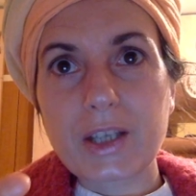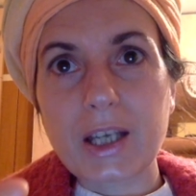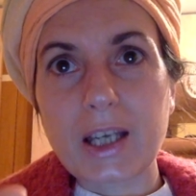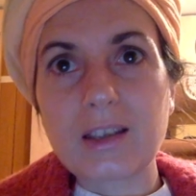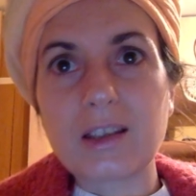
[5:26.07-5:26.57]

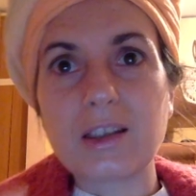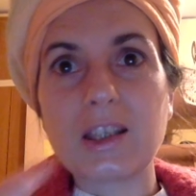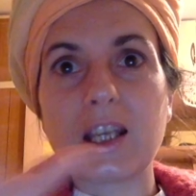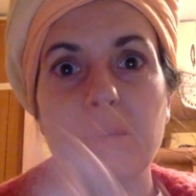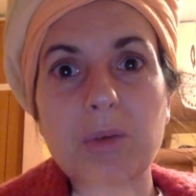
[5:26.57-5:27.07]
and the
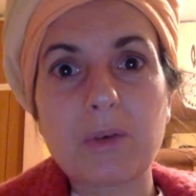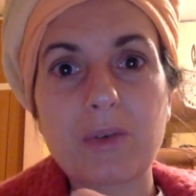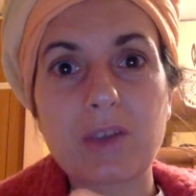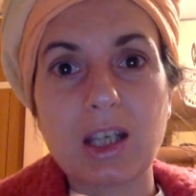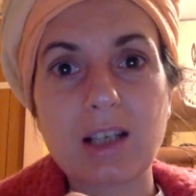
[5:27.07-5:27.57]
name of
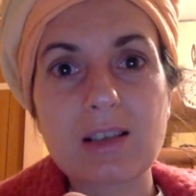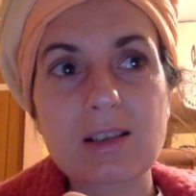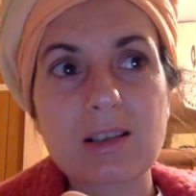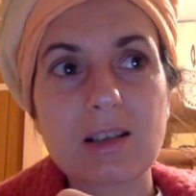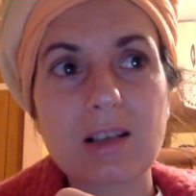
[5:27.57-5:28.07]

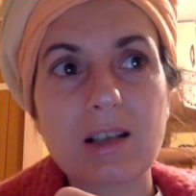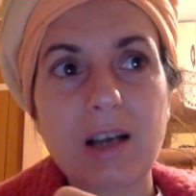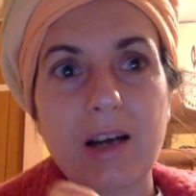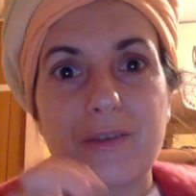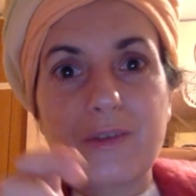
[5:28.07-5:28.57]
things
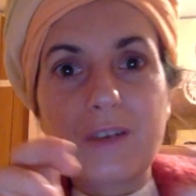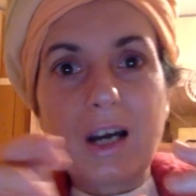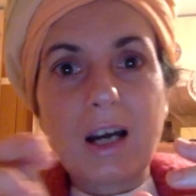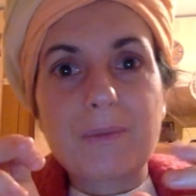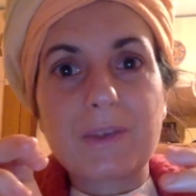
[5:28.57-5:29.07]
and
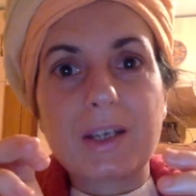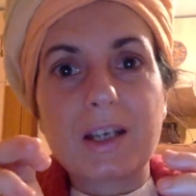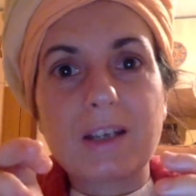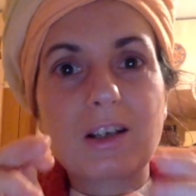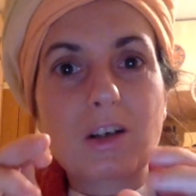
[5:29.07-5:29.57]

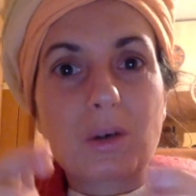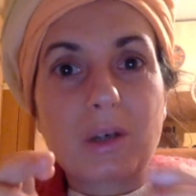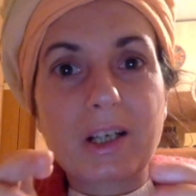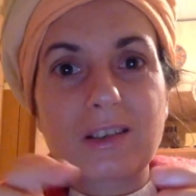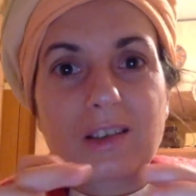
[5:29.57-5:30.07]
the
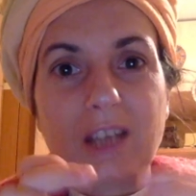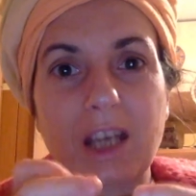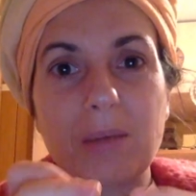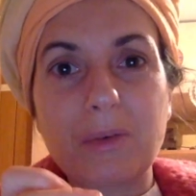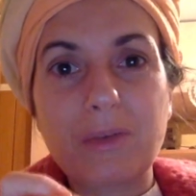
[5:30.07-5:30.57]
correct
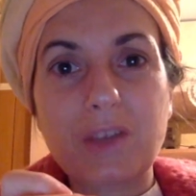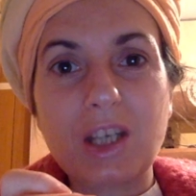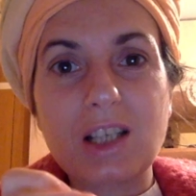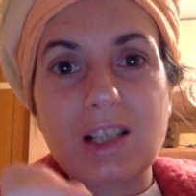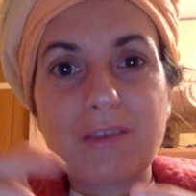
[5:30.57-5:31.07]
name of
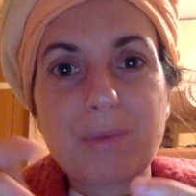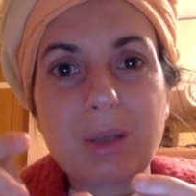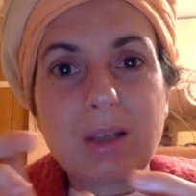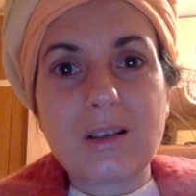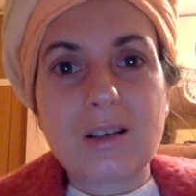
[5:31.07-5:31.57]
things have
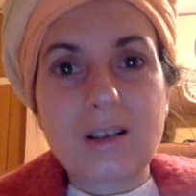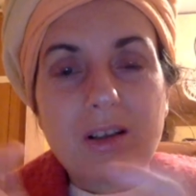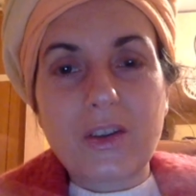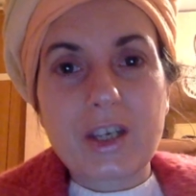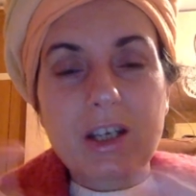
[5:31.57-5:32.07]
been
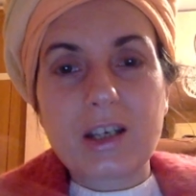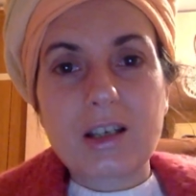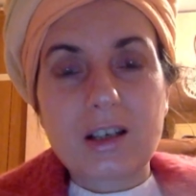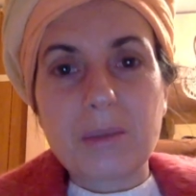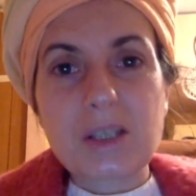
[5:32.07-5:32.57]

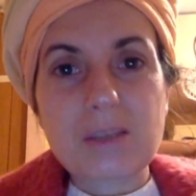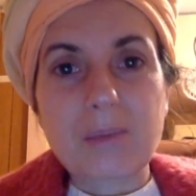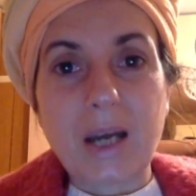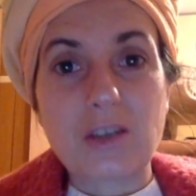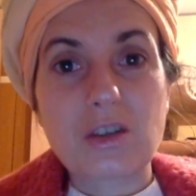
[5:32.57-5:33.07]

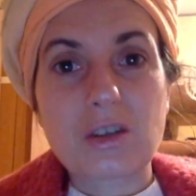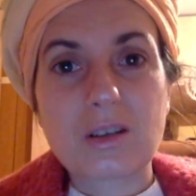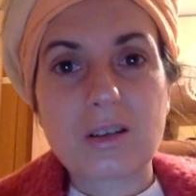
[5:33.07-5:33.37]
mismatched.